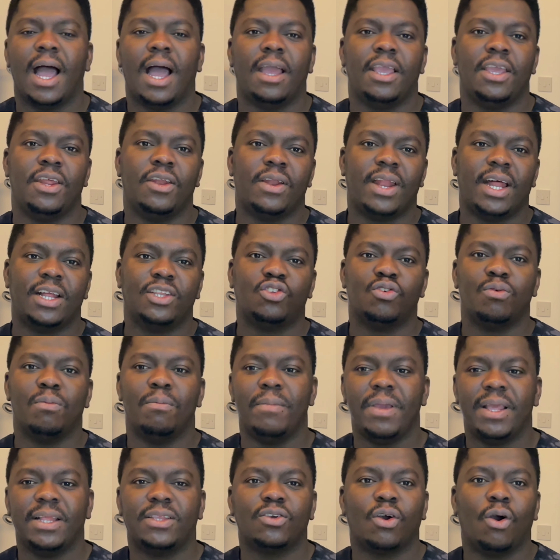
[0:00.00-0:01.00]
in order to
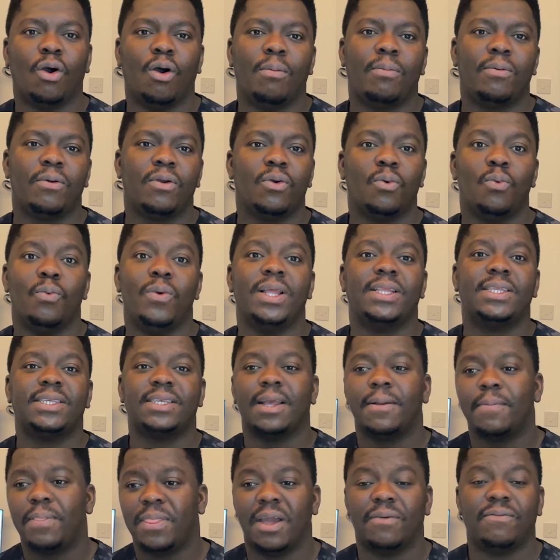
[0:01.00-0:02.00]
meet up with
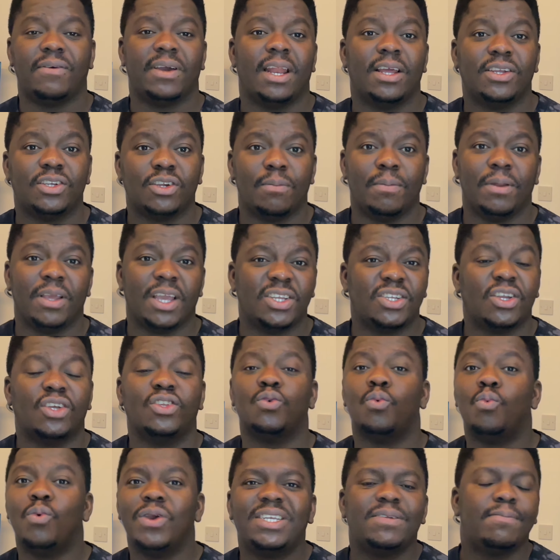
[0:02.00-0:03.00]
their financial obligations,
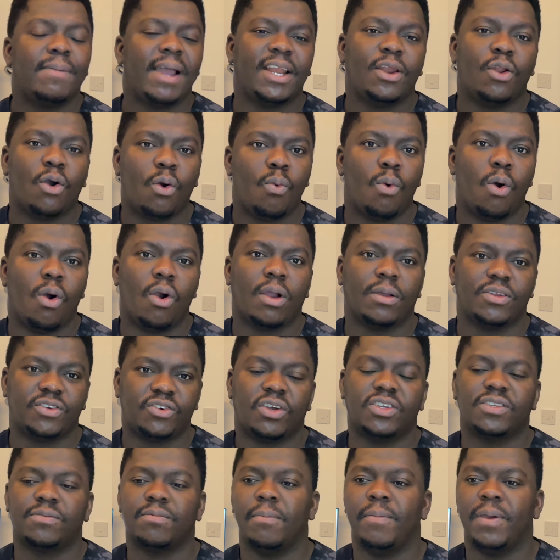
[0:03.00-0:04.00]
which might not work,
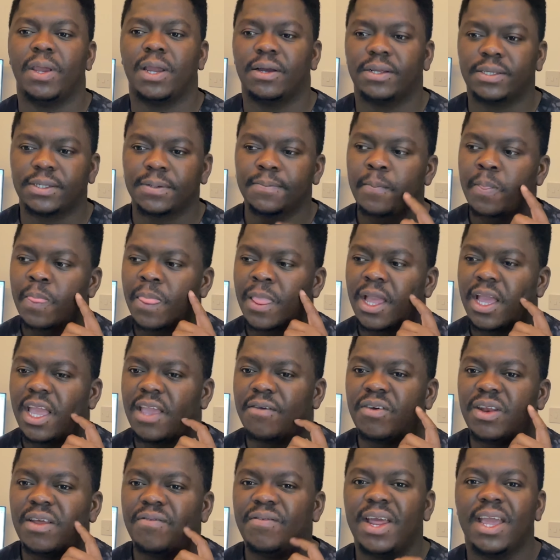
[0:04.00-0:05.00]
trust me, because
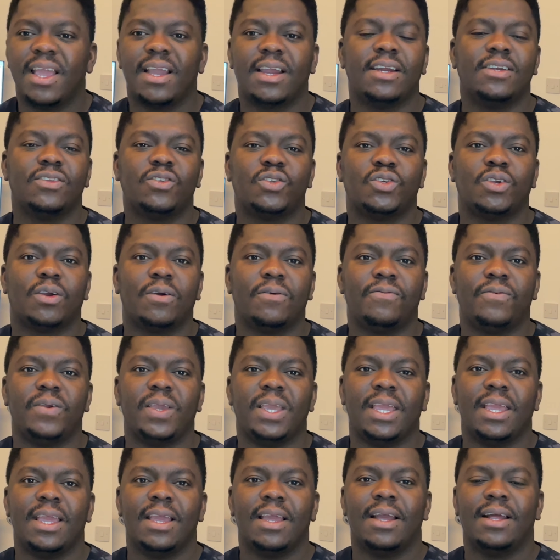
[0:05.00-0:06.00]
even if they increase tuition
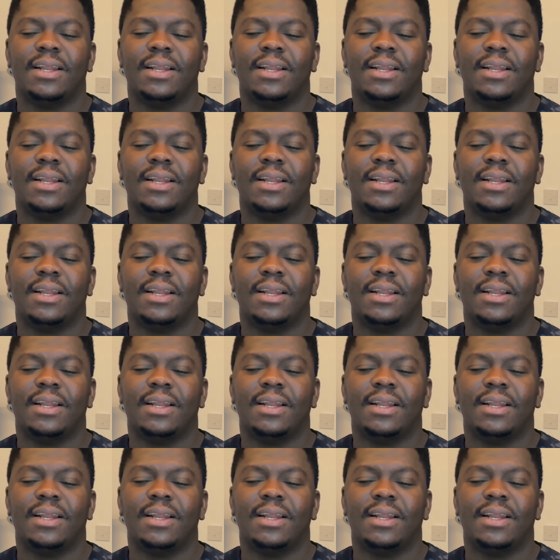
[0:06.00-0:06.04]
fee,